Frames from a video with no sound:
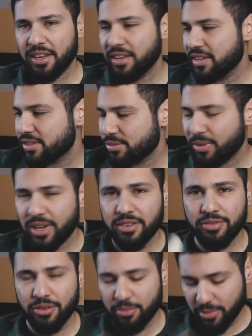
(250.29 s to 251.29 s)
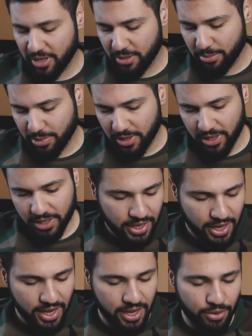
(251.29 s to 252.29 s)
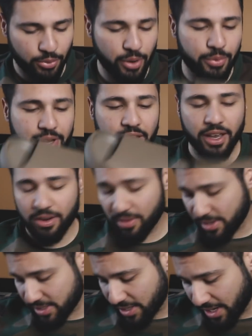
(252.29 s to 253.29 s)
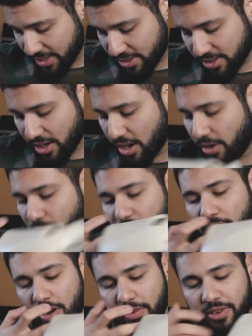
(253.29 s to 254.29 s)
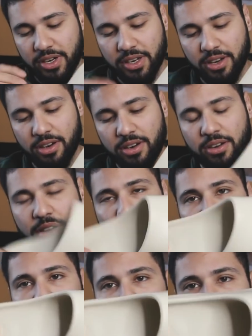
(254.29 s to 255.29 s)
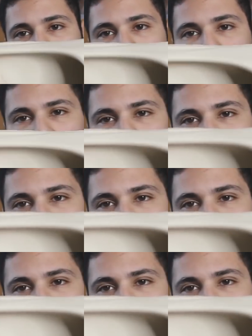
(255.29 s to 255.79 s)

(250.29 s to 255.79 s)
cleanest one for me. But yeah, what we get on the slide. So over here on the,